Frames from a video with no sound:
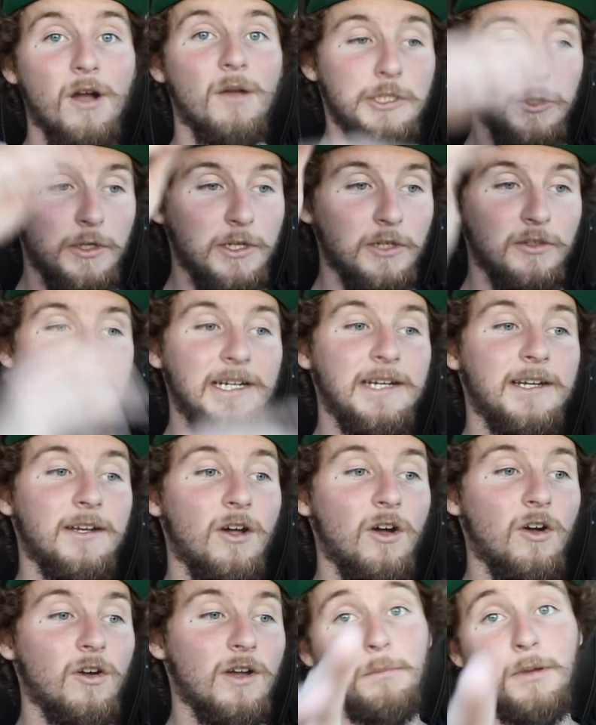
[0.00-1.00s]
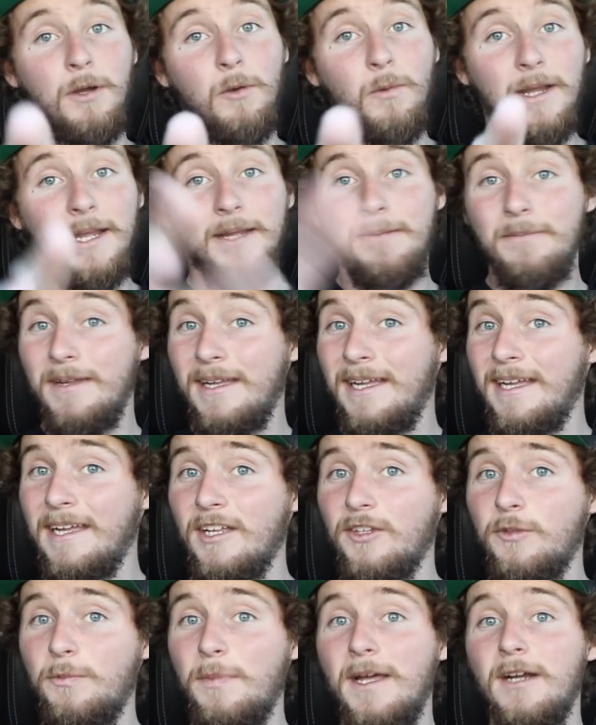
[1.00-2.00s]
You can read it all. But wait, it
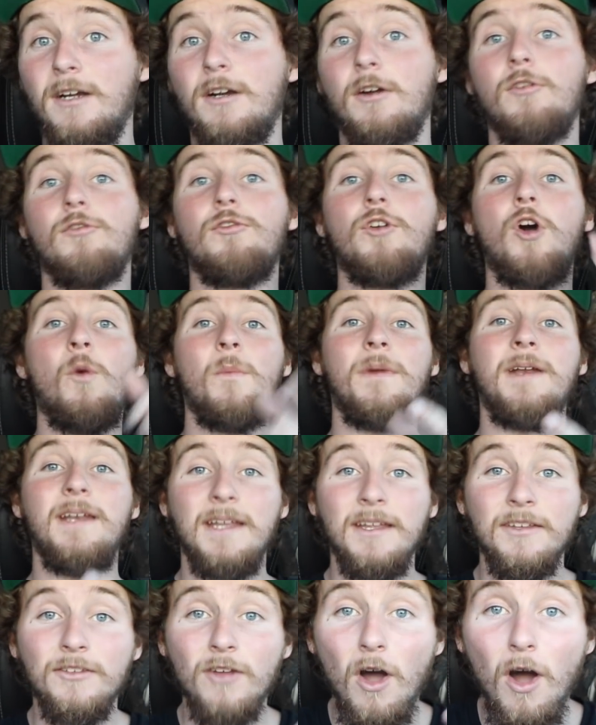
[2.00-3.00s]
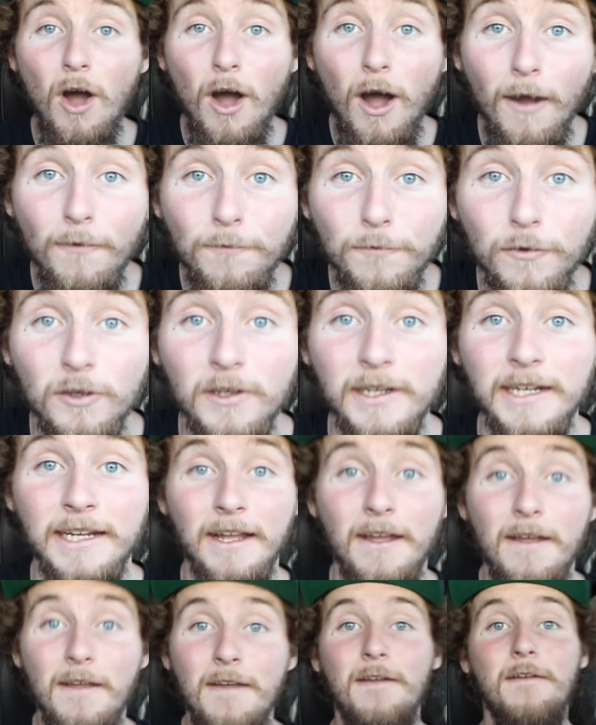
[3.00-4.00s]
gets better. Roman is
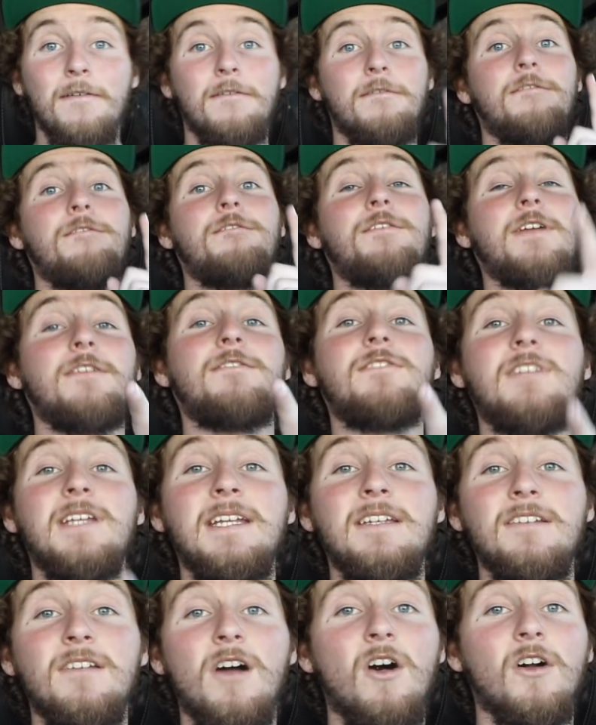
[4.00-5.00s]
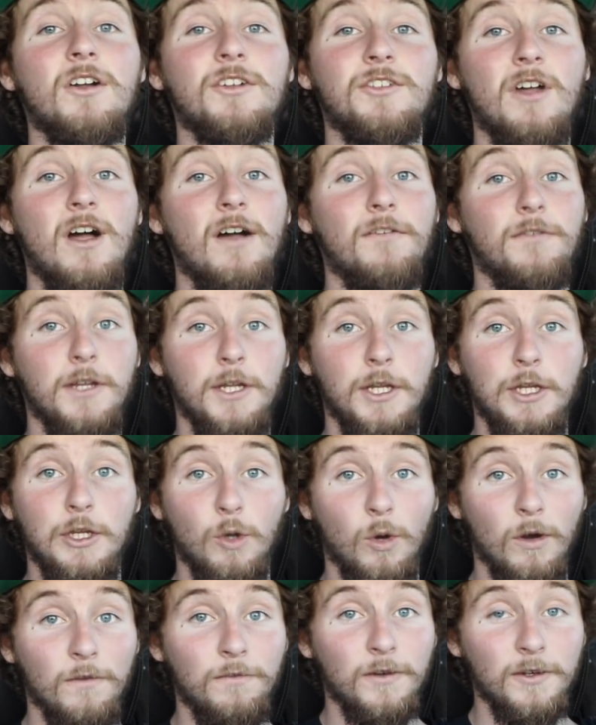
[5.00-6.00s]
offering $15 off
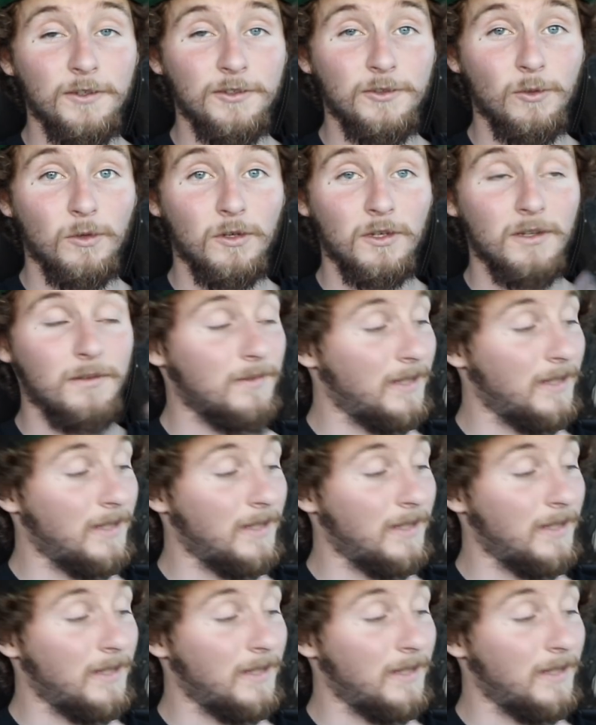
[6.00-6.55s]
your first order.